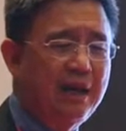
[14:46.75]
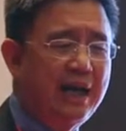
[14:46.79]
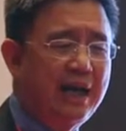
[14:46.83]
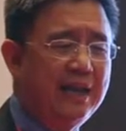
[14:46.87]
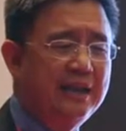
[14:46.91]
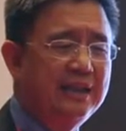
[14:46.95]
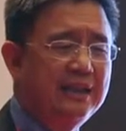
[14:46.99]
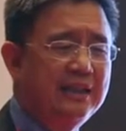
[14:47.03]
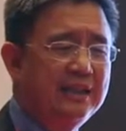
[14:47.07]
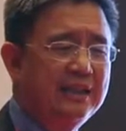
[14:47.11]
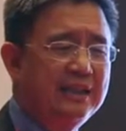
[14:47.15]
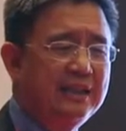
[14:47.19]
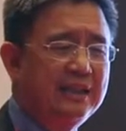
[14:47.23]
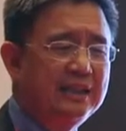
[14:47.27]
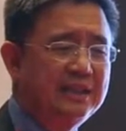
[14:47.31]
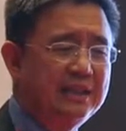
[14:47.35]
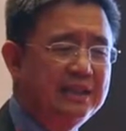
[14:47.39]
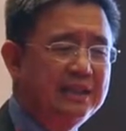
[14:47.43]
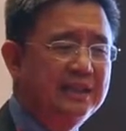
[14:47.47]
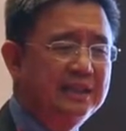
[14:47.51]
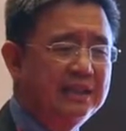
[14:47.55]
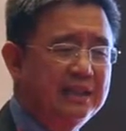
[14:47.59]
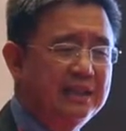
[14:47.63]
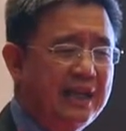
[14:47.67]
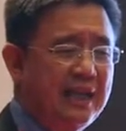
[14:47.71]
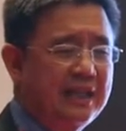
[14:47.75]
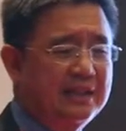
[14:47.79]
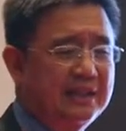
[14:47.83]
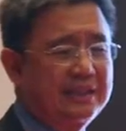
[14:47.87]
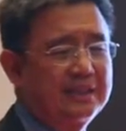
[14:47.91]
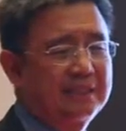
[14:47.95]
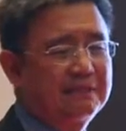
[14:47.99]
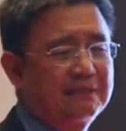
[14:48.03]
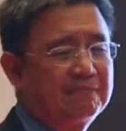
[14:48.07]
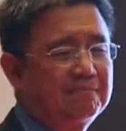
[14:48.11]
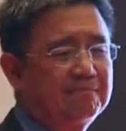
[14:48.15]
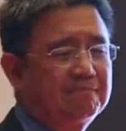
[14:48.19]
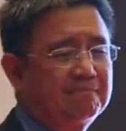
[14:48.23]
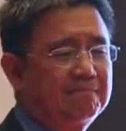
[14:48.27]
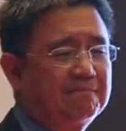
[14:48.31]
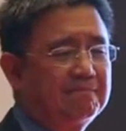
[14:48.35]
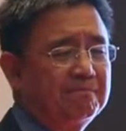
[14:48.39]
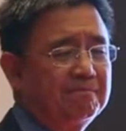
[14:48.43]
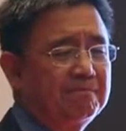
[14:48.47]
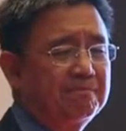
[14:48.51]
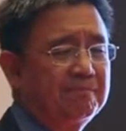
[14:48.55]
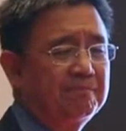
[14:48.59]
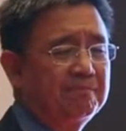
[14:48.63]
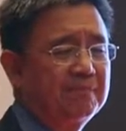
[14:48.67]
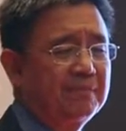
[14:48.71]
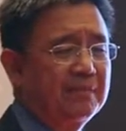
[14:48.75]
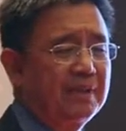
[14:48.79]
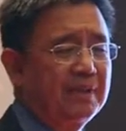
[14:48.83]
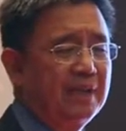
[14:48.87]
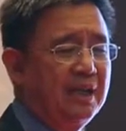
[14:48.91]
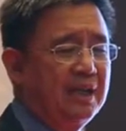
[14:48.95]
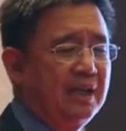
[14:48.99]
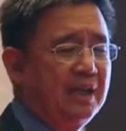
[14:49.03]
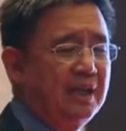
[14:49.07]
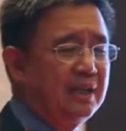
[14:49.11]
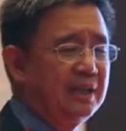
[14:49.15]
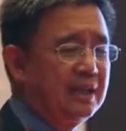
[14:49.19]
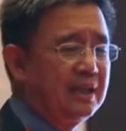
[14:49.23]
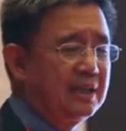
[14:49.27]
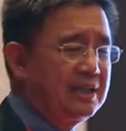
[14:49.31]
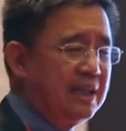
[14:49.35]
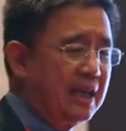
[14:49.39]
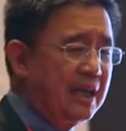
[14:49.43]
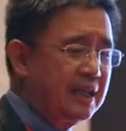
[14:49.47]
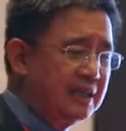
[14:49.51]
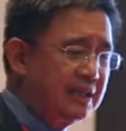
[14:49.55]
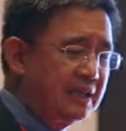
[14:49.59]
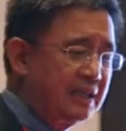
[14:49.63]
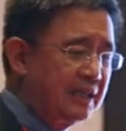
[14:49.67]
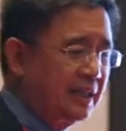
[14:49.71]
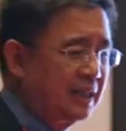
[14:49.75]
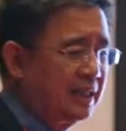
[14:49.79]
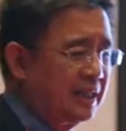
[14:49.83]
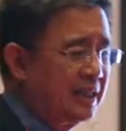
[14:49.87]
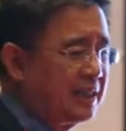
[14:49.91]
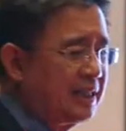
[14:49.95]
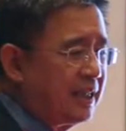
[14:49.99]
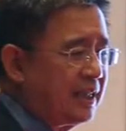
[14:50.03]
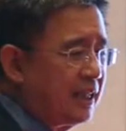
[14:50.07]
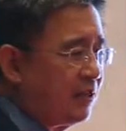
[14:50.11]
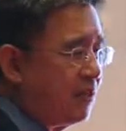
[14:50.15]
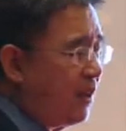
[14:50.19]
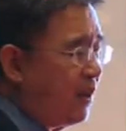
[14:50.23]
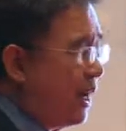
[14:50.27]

the possible conflict. So a new